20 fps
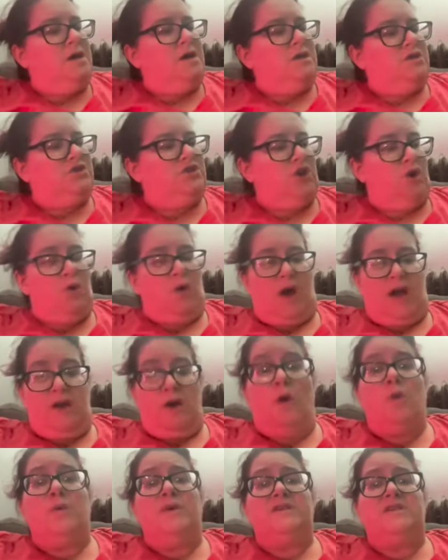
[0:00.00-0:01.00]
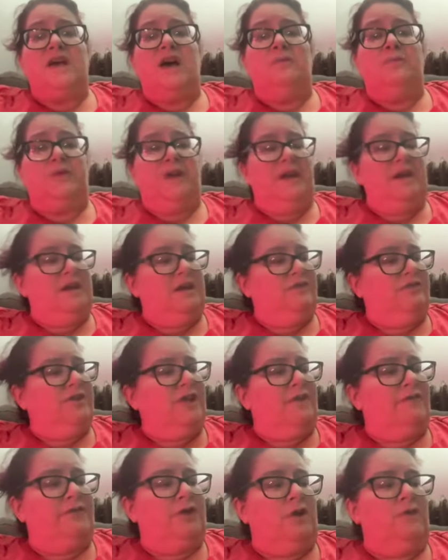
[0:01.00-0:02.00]
So I always have plenty of
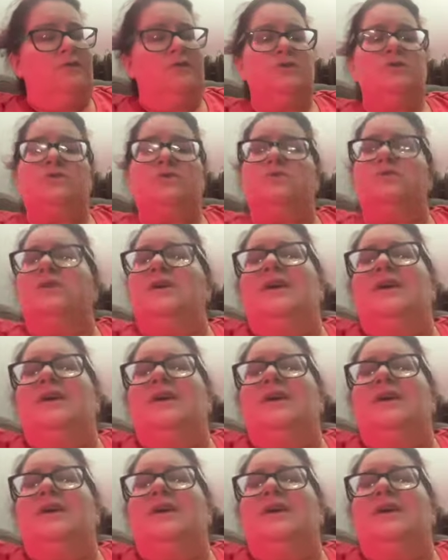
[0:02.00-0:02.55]
leftovers.